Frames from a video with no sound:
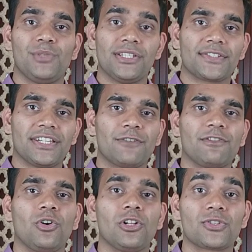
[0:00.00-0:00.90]
Plus it
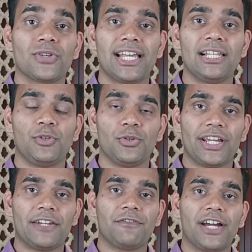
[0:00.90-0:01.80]
will also help you
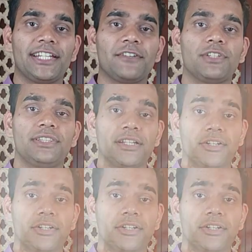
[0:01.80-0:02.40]
in fighting with the